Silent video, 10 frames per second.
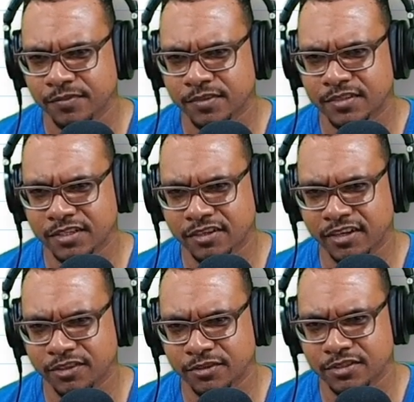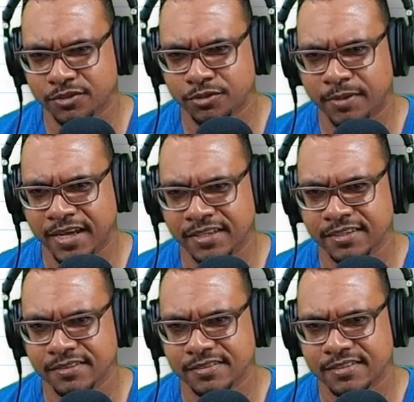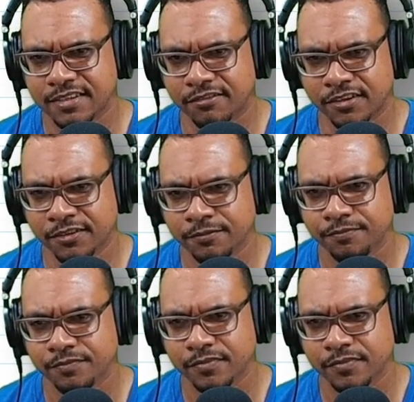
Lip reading: So that's going to write out 0 by 7